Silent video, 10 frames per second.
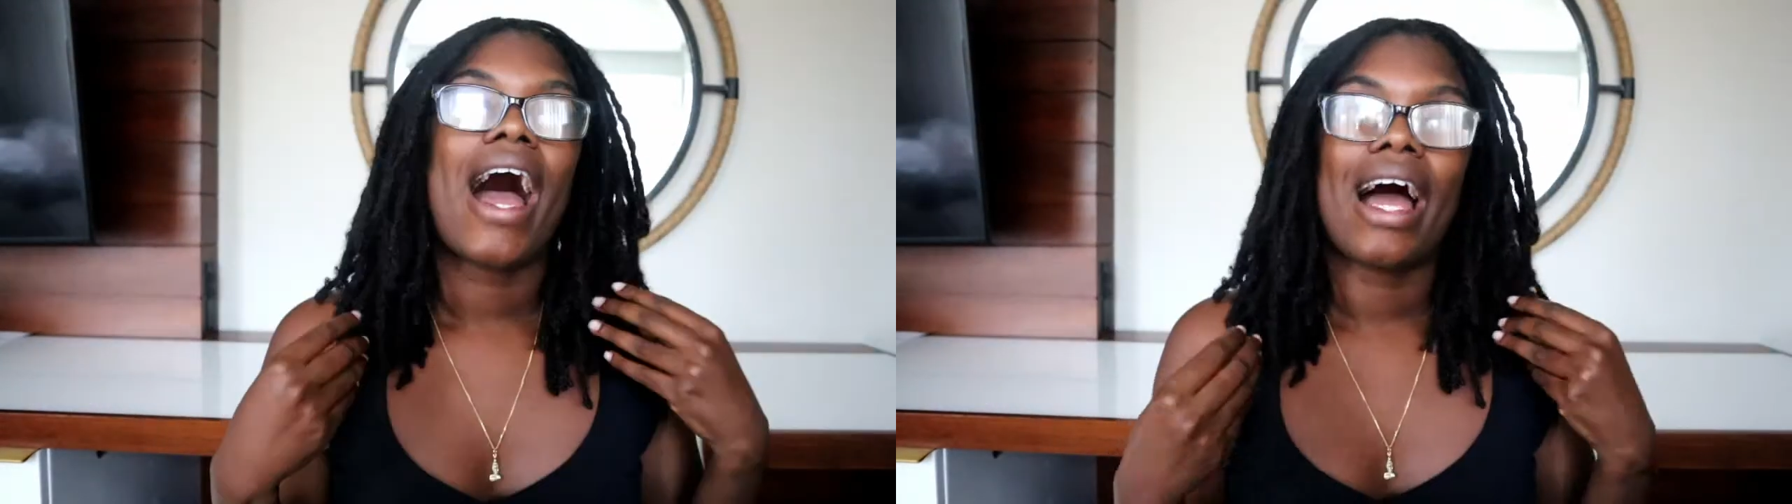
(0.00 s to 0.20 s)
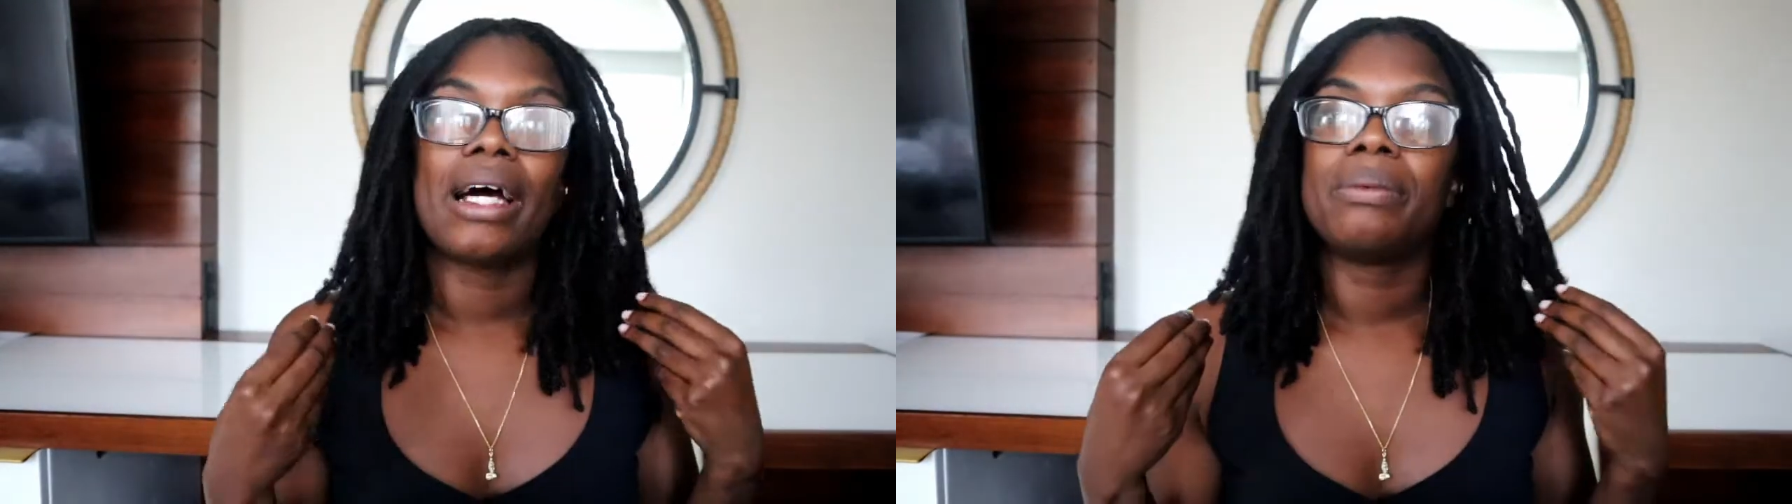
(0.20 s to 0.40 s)

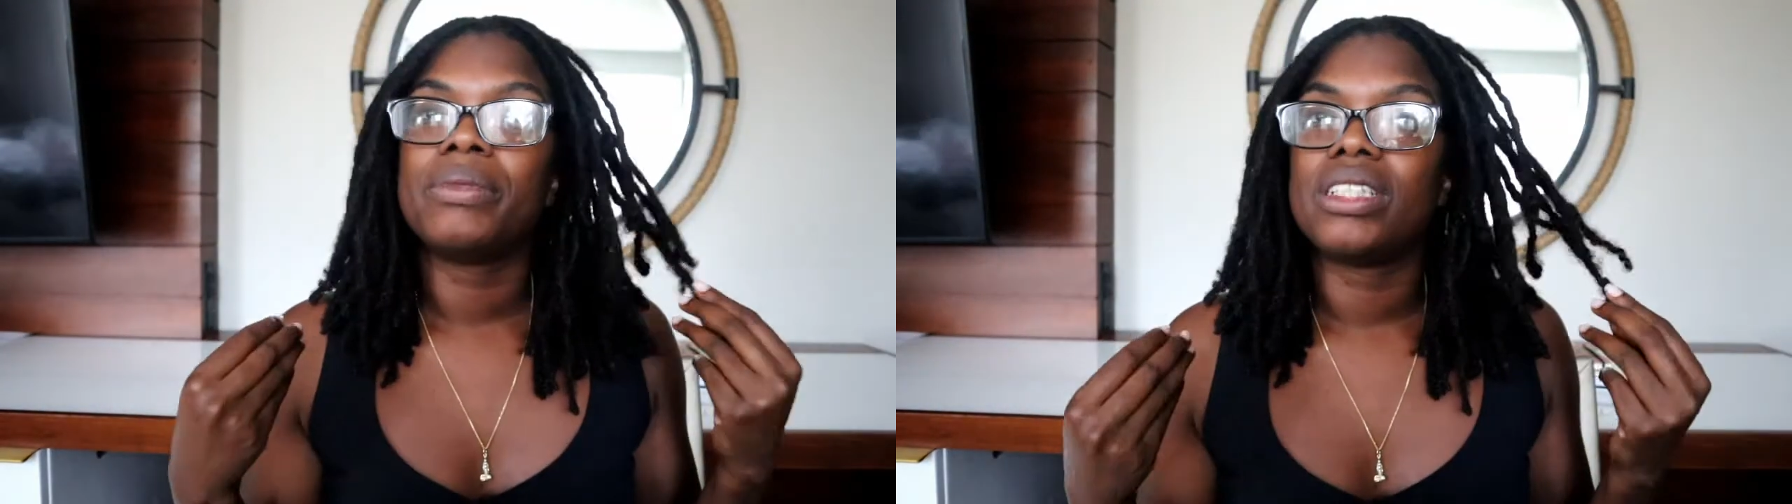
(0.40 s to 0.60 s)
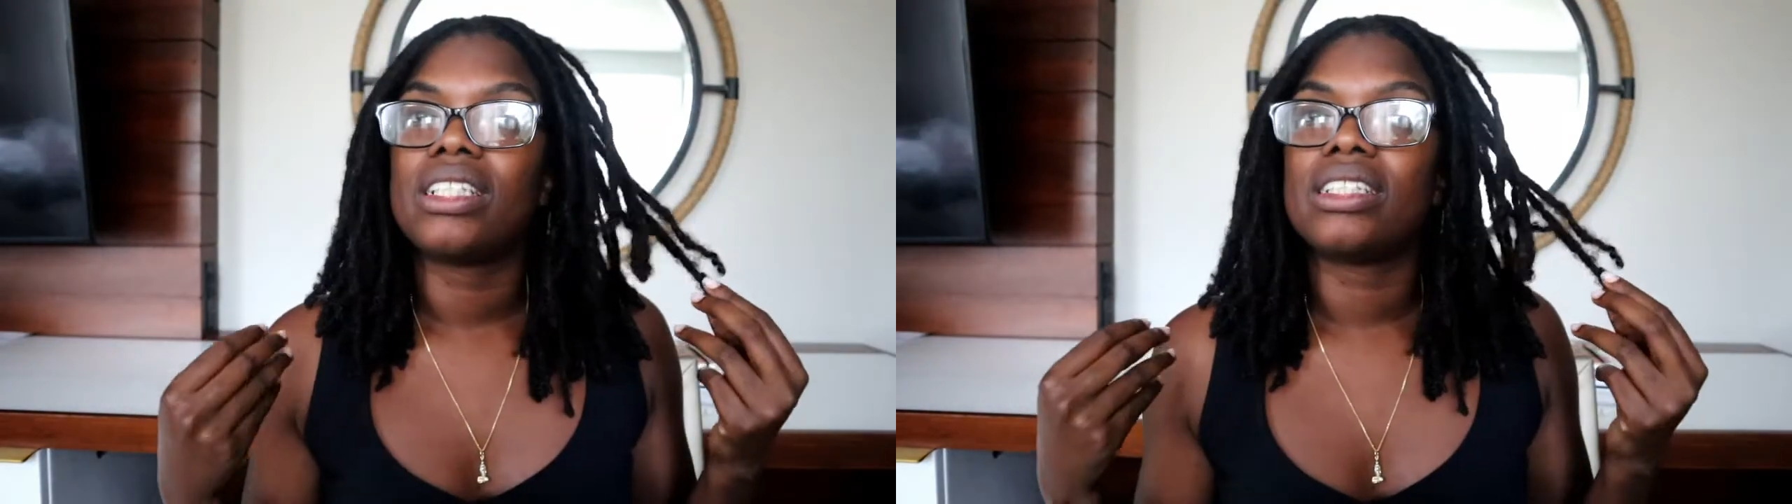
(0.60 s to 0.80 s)
I'm
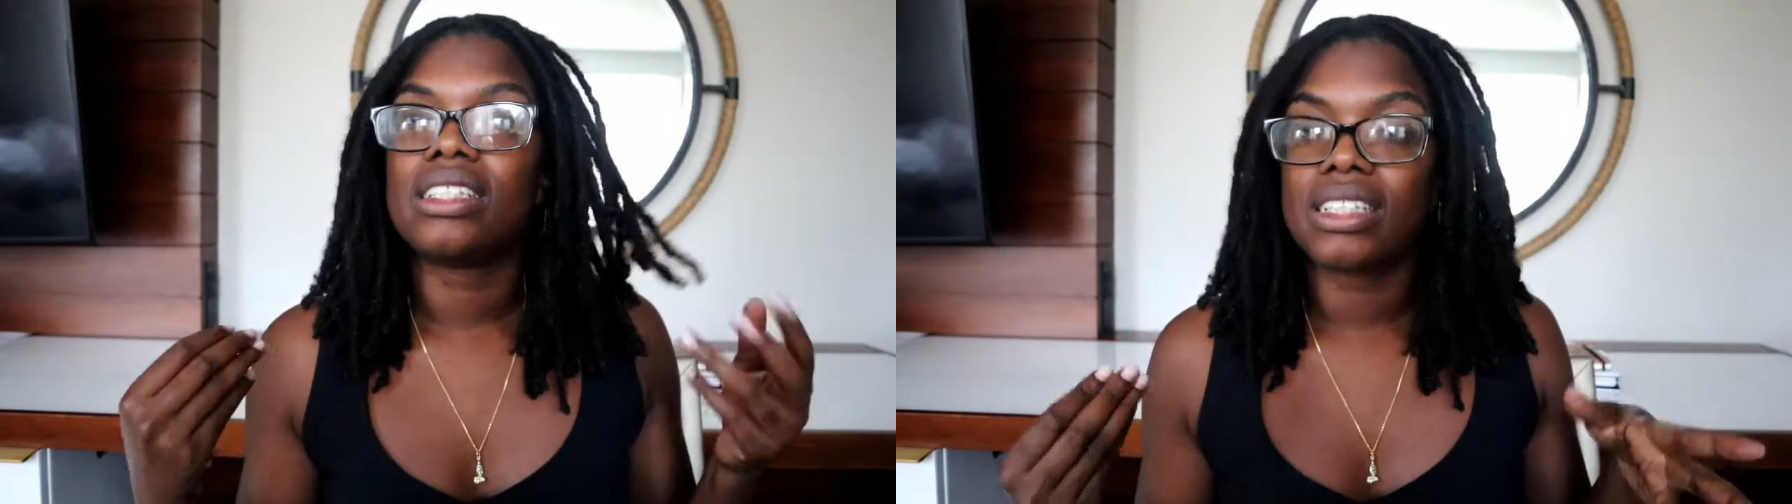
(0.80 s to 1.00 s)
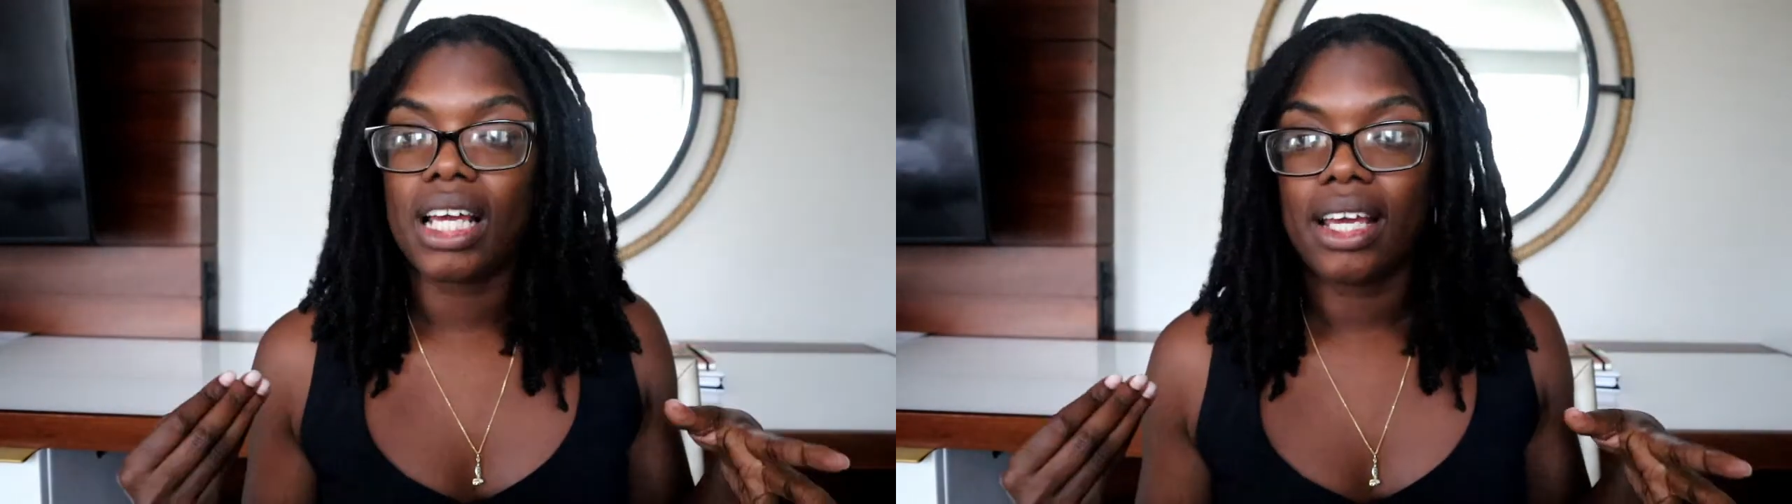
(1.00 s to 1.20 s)
just
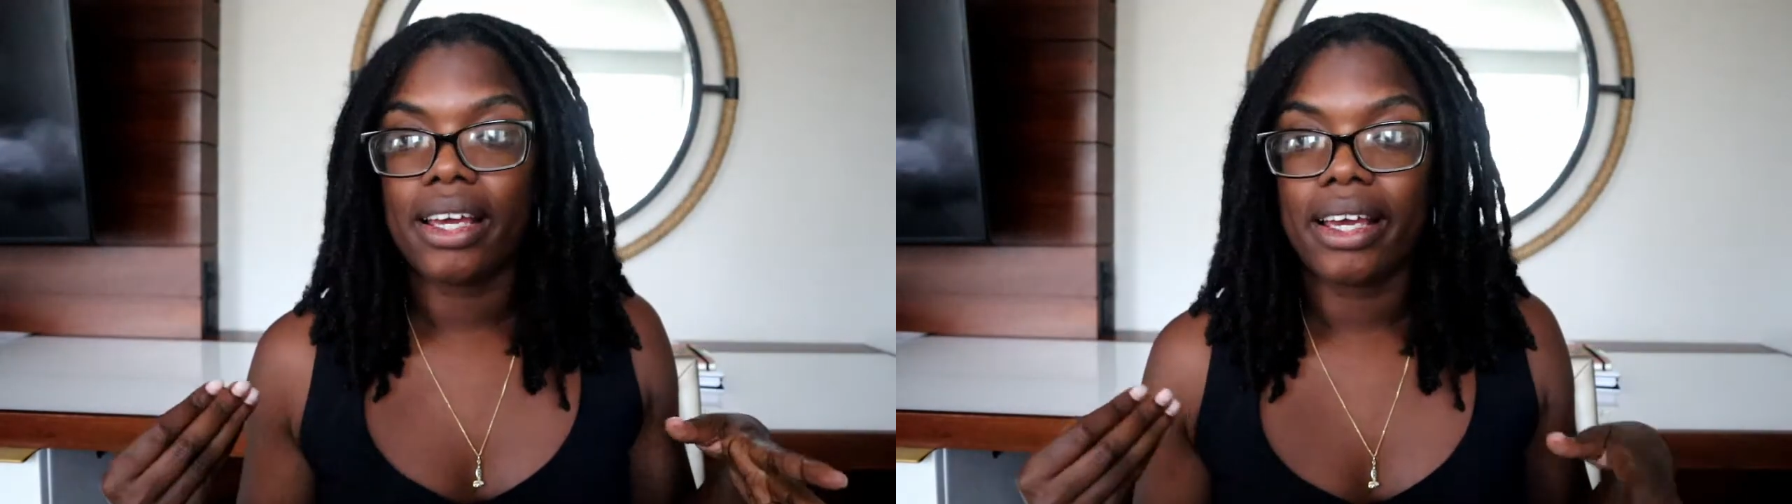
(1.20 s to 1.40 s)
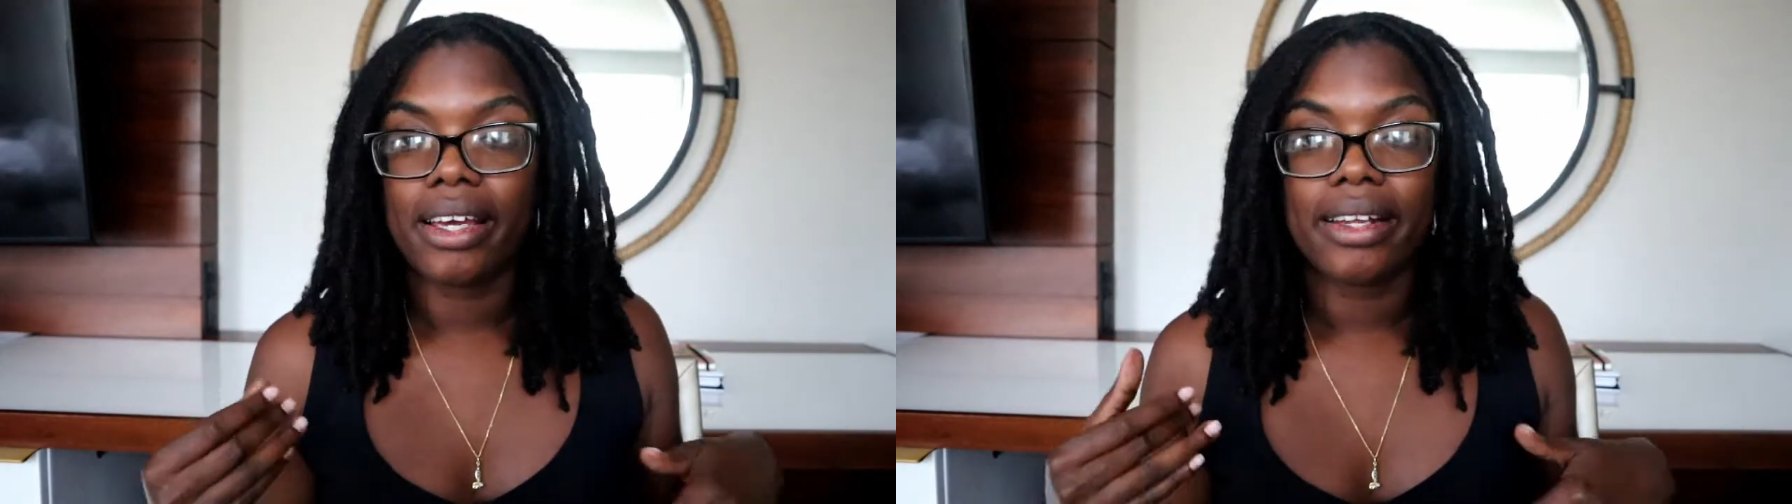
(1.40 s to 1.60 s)

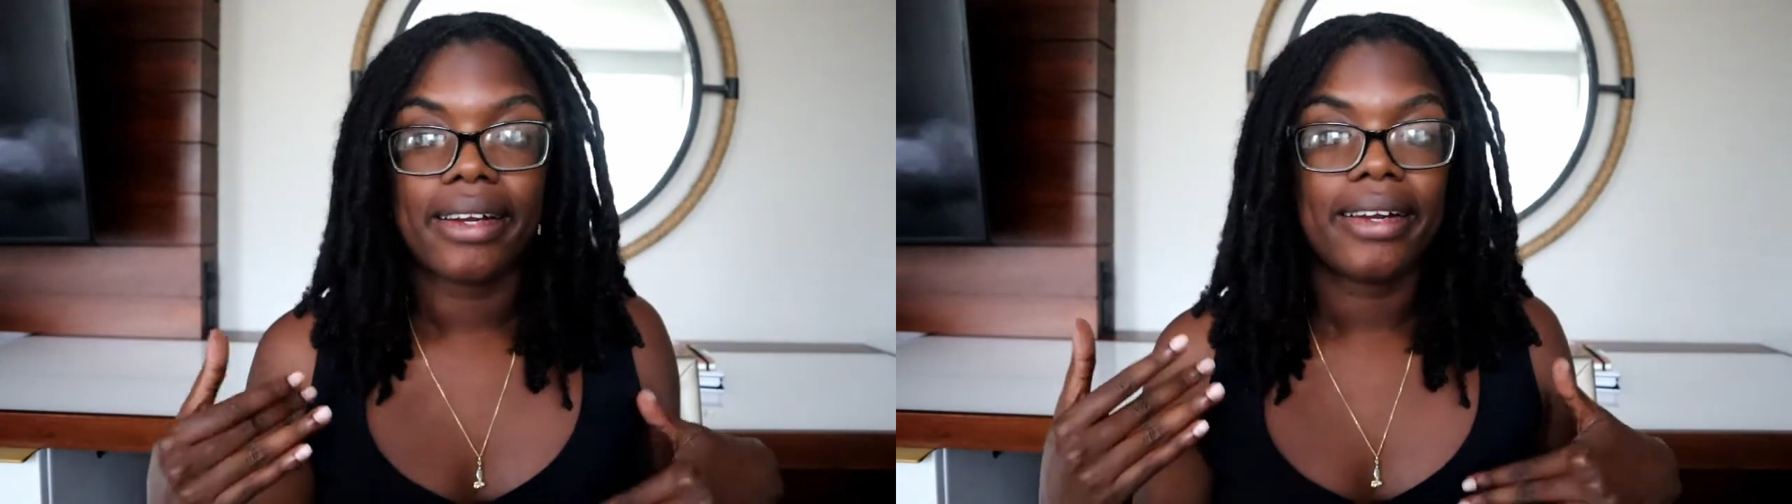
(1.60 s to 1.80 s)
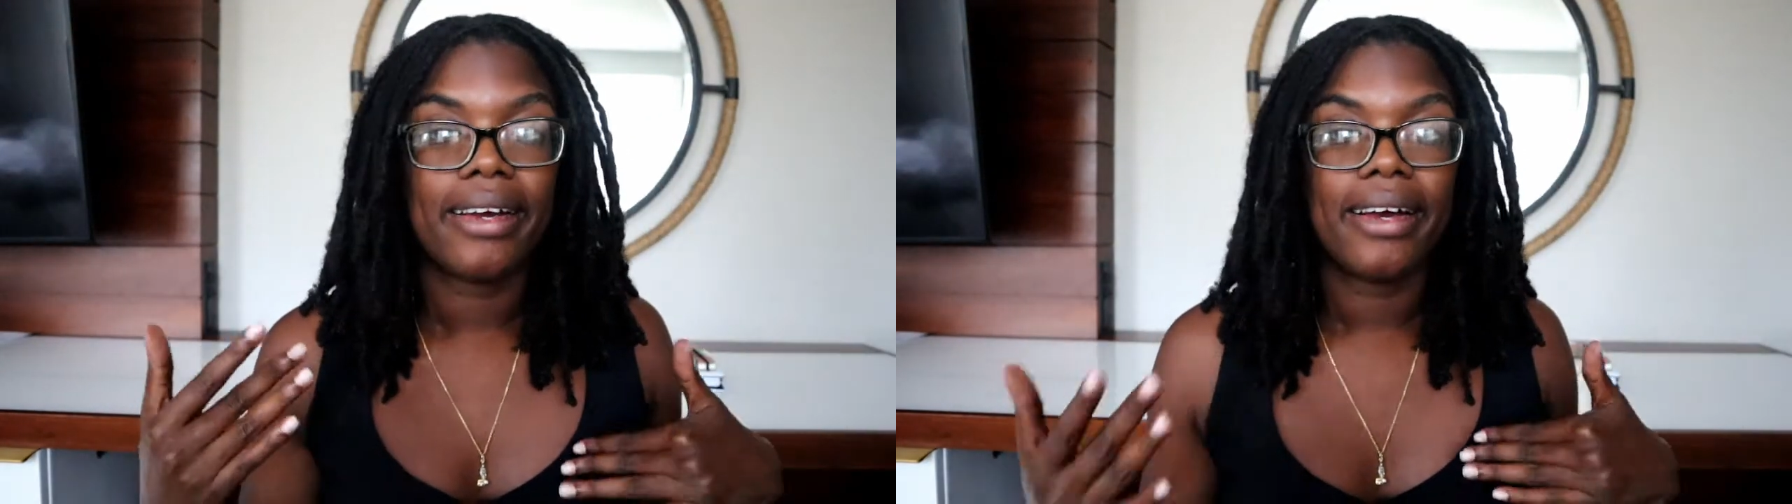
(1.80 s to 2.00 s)

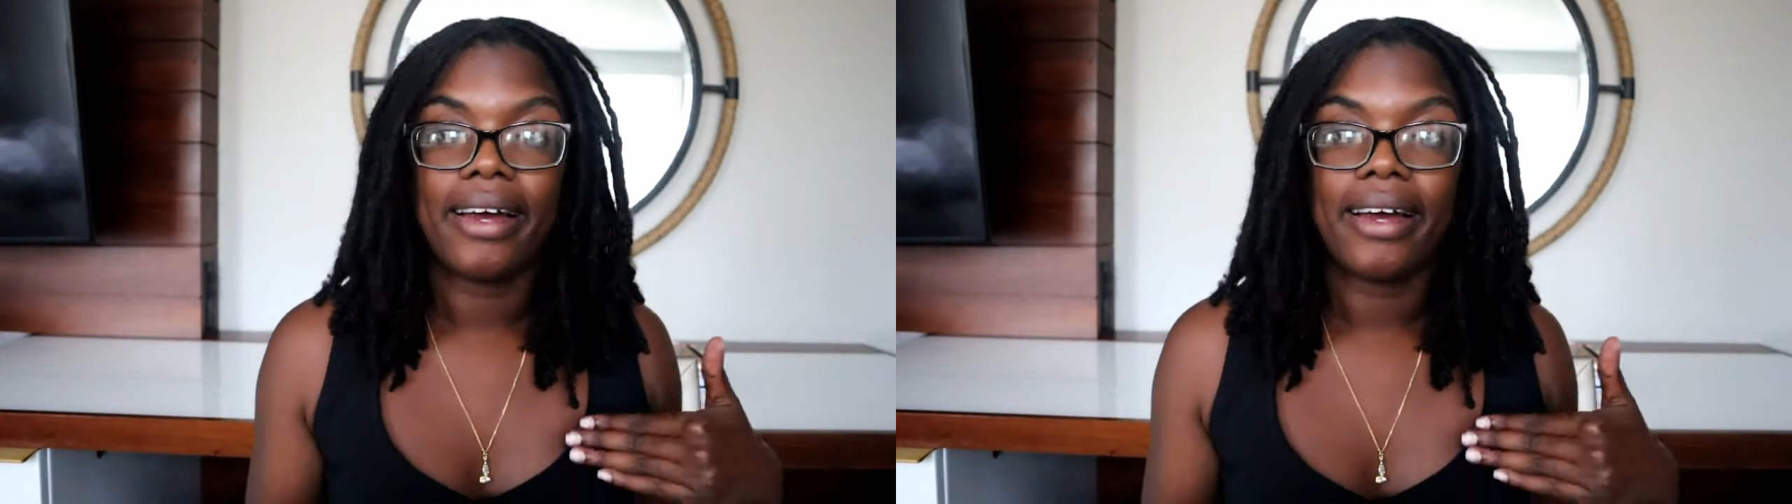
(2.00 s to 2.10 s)
saying,